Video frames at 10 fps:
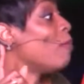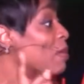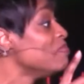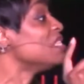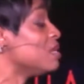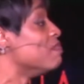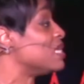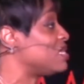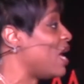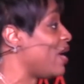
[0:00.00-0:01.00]
and meet the
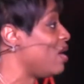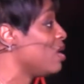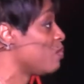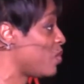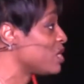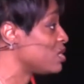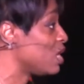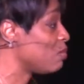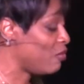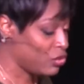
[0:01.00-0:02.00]
Messiah. Praise the
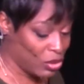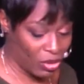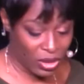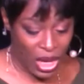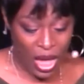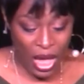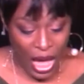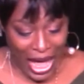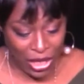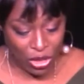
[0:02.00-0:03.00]
name of the Lord.
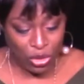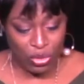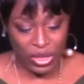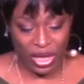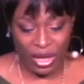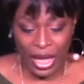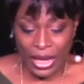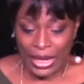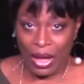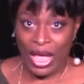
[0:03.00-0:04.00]
Hallelujah.
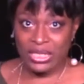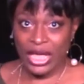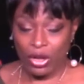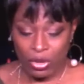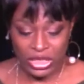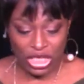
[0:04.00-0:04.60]
Now, as I close, I